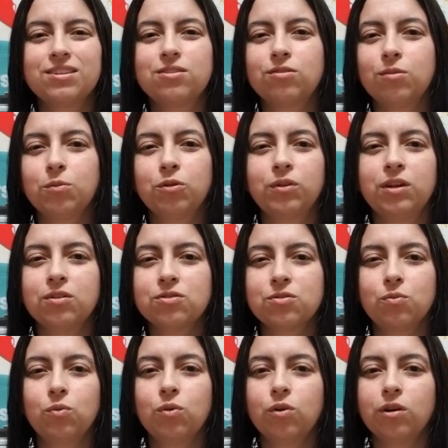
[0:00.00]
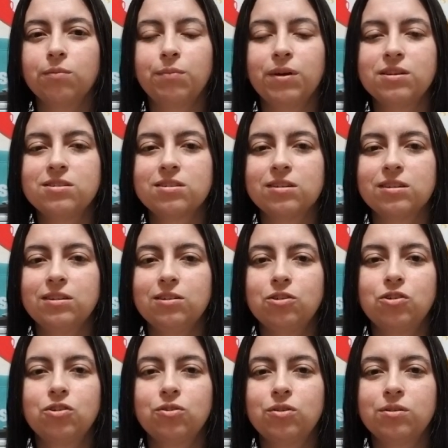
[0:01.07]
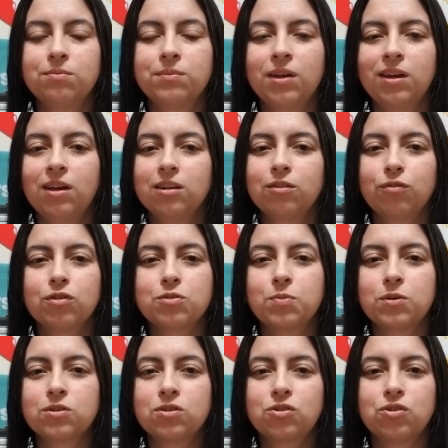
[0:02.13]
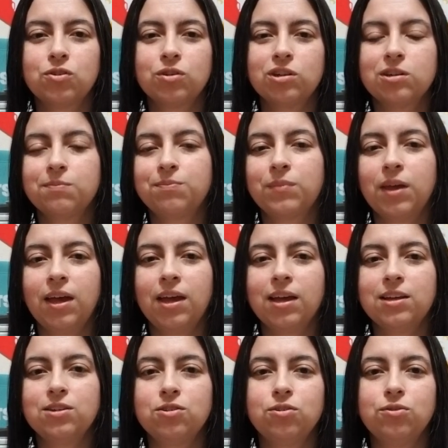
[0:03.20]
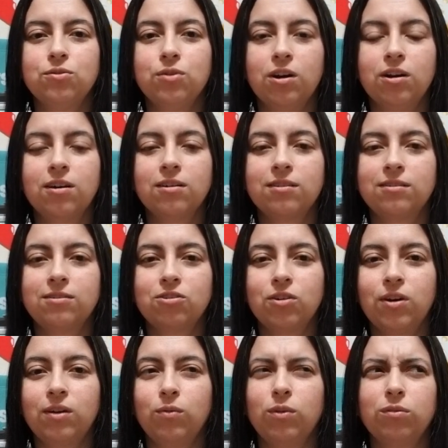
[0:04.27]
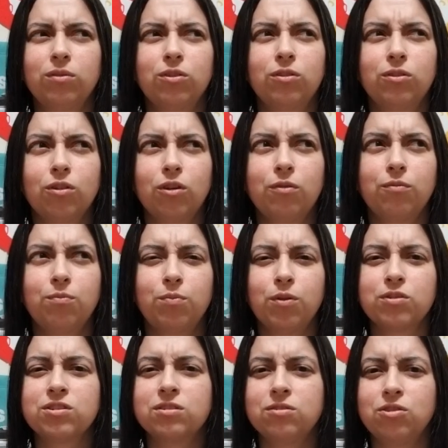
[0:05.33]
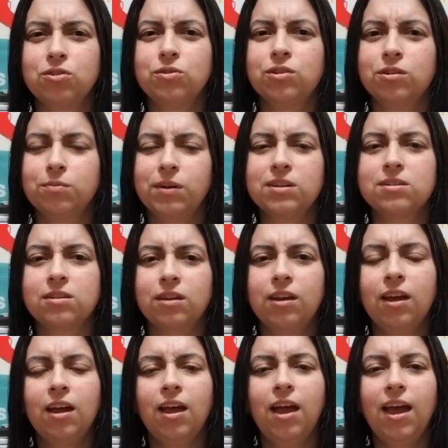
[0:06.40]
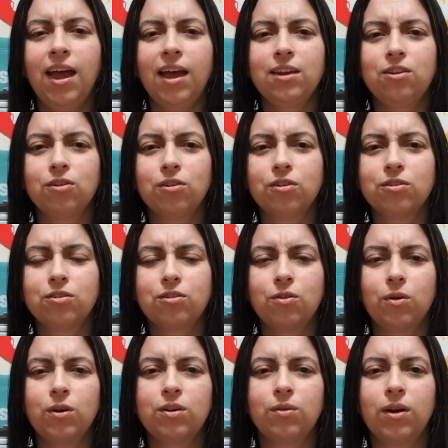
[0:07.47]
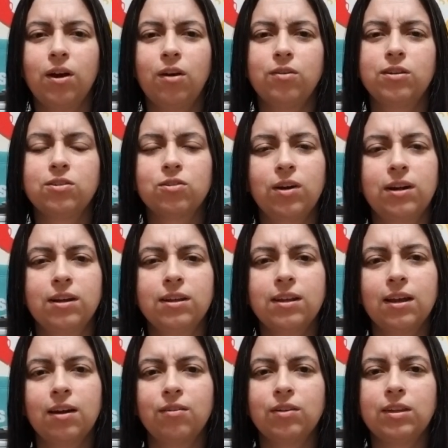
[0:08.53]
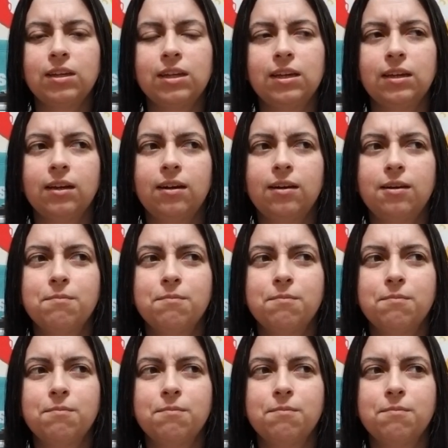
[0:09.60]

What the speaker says: It's normal Gears of War, basically. You shoot them, it's a first person shooter, and you are trying, well, third person shooter basically, and you're going around and trying to get everything.